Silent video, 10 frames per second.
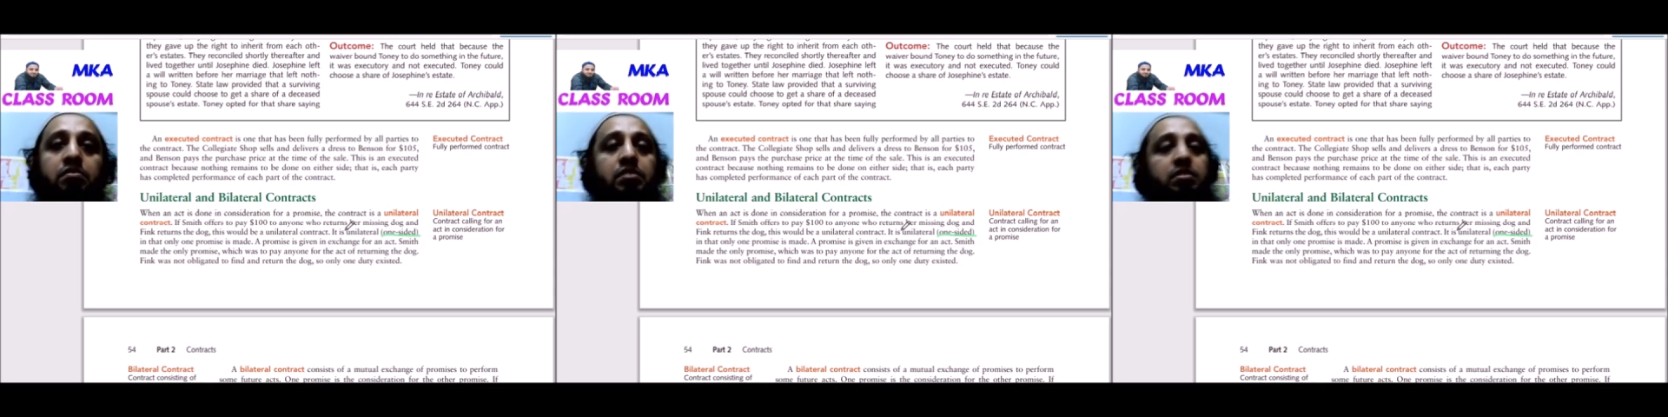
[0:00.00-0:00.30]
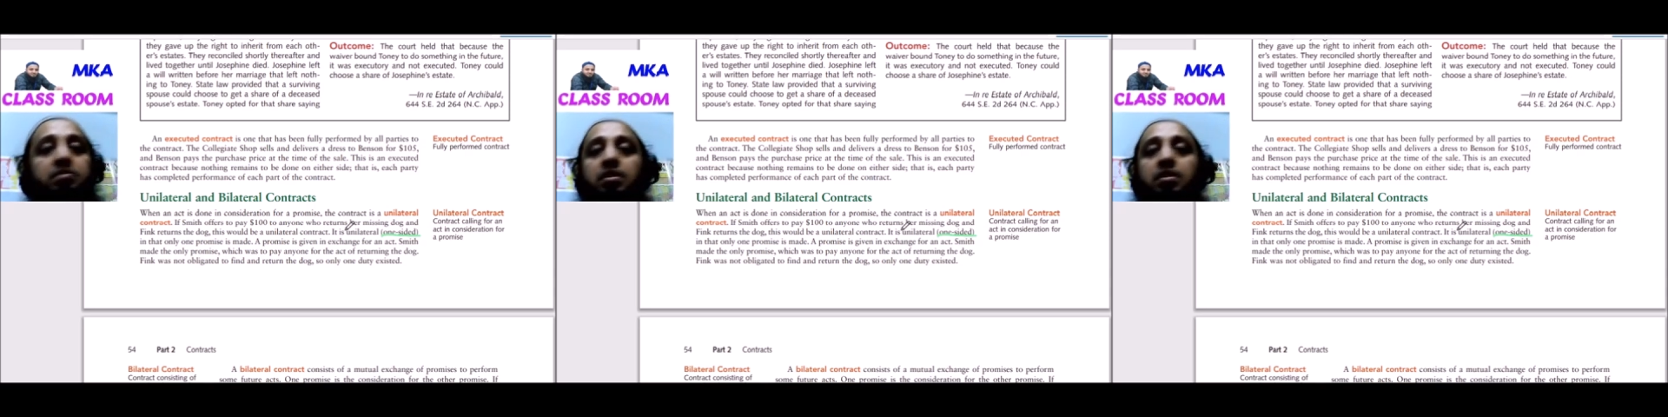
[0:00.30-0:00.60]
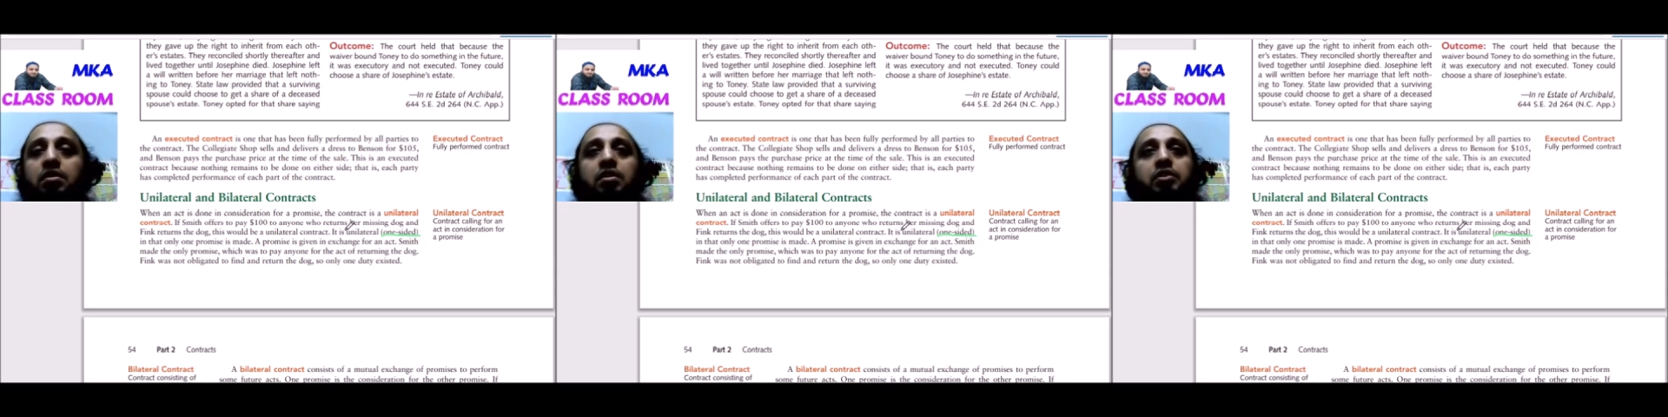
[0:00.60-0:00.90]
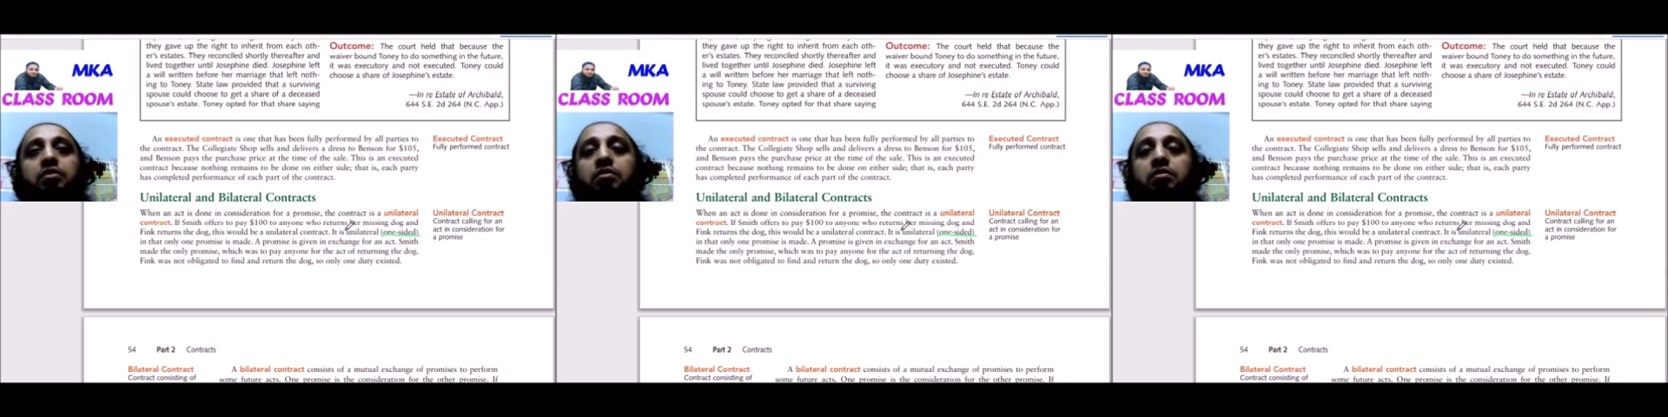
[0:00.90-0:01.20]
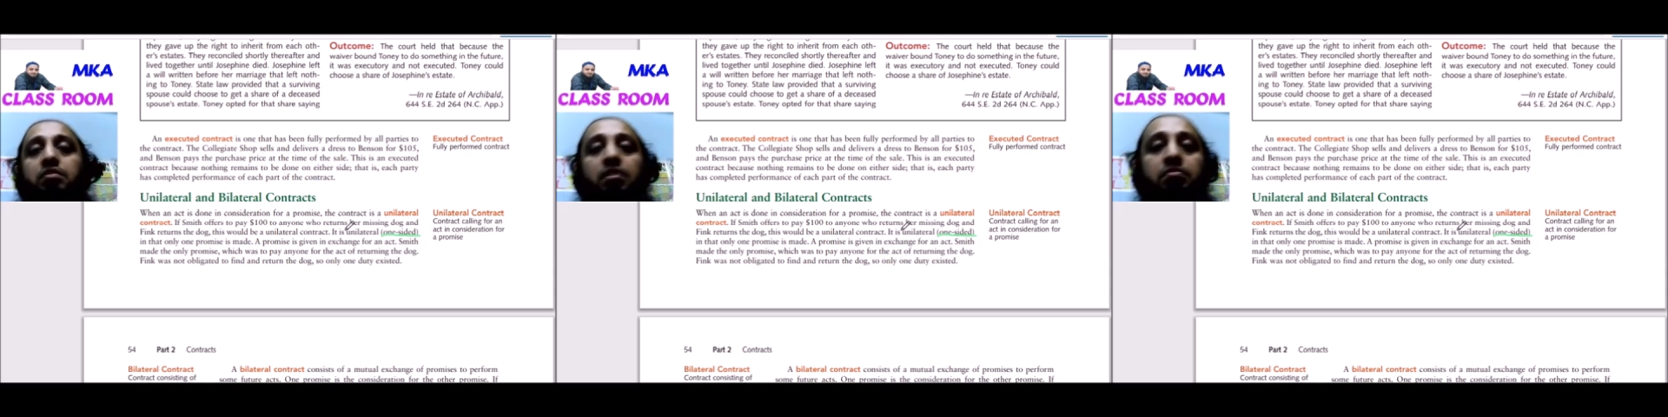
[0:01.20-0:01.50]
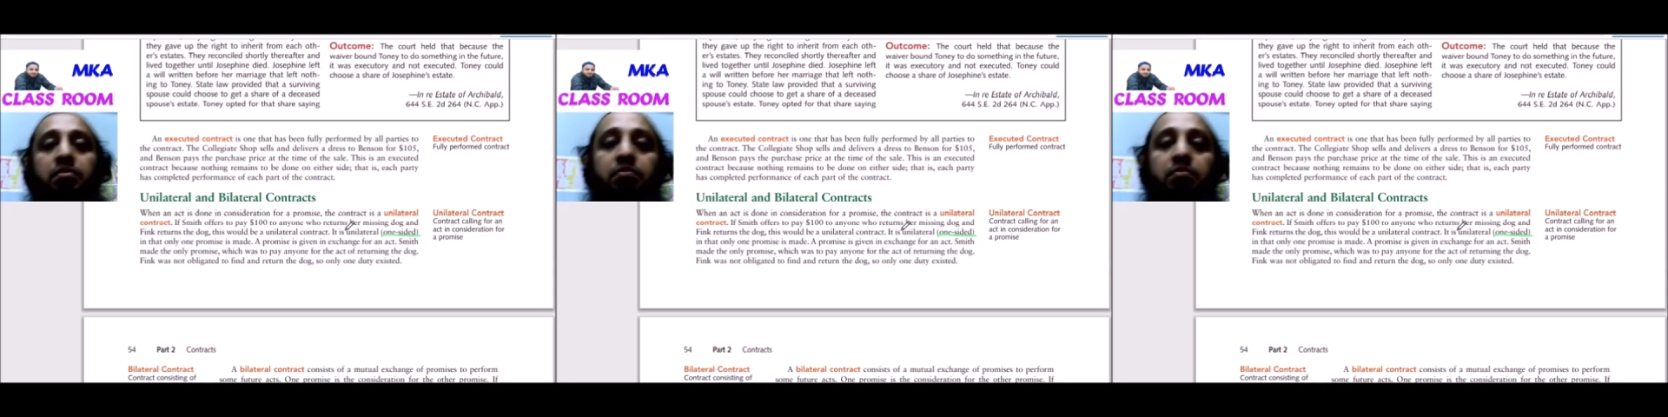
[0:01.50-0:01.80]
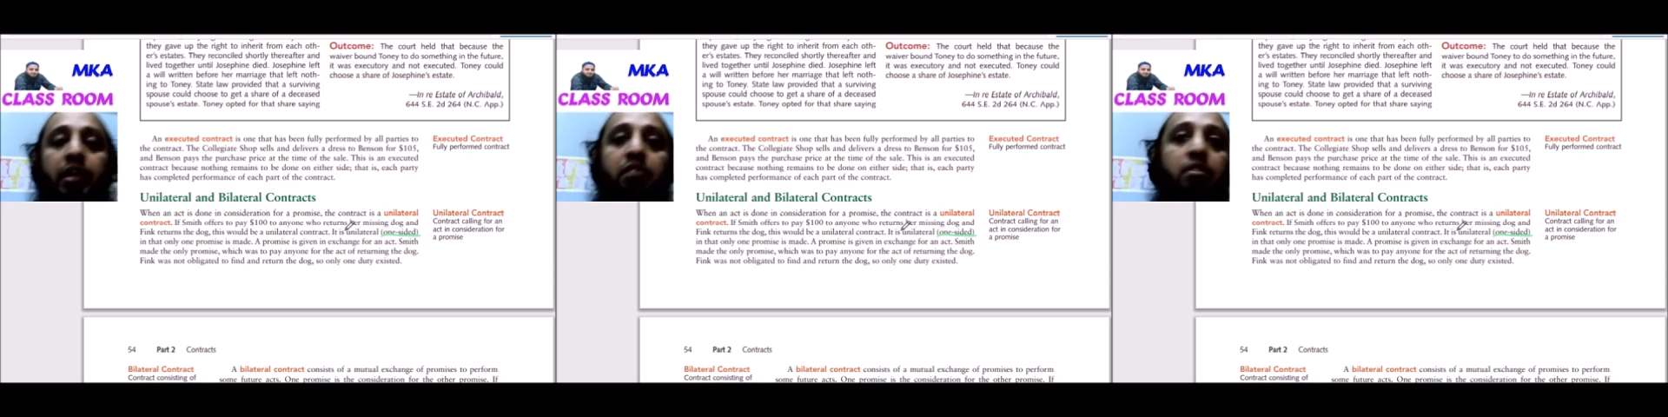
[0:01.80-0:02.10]
Whenever your
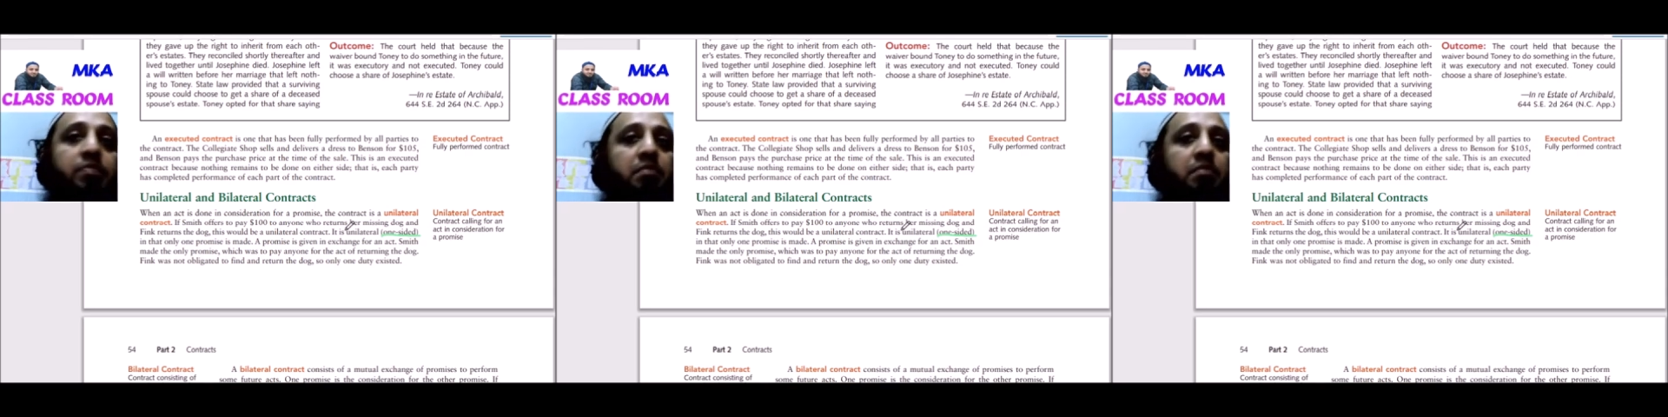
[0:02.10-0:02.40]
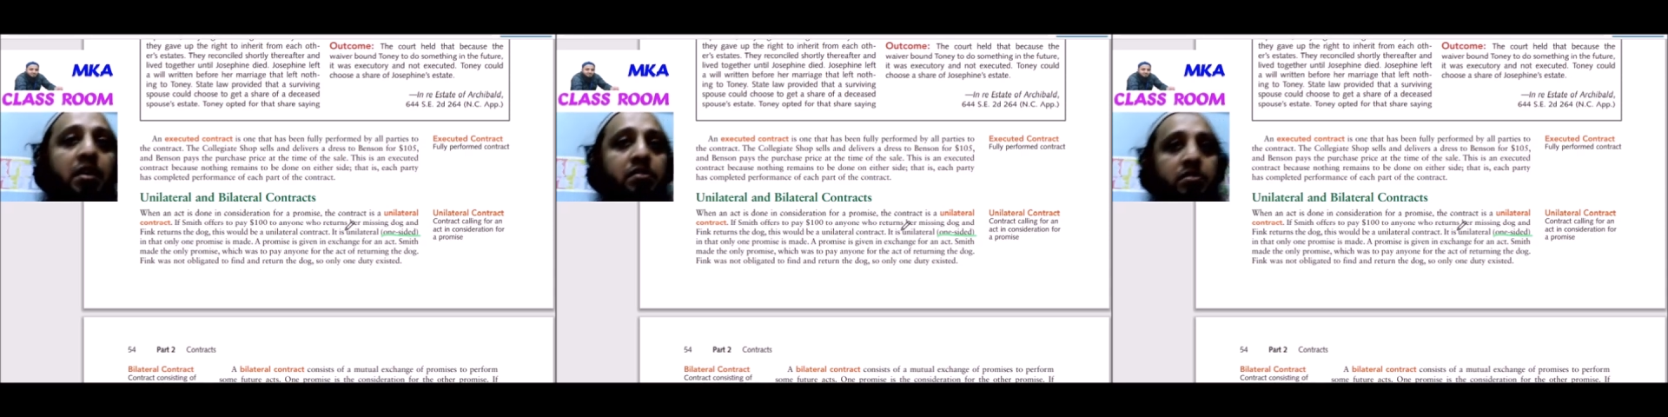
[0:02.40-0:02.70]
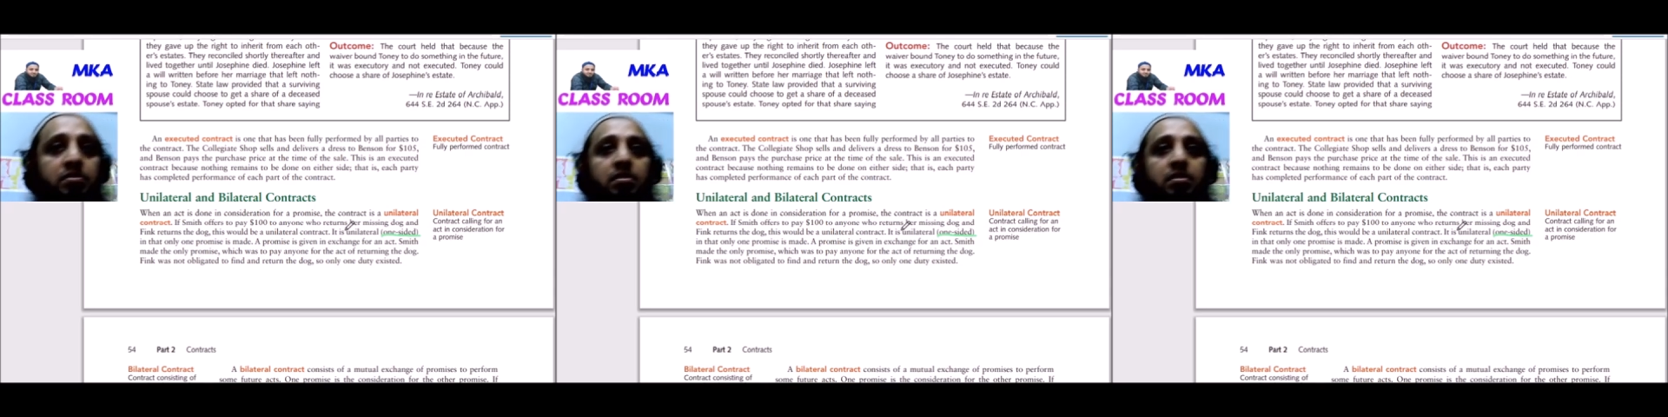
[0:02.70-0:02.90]
end of the month,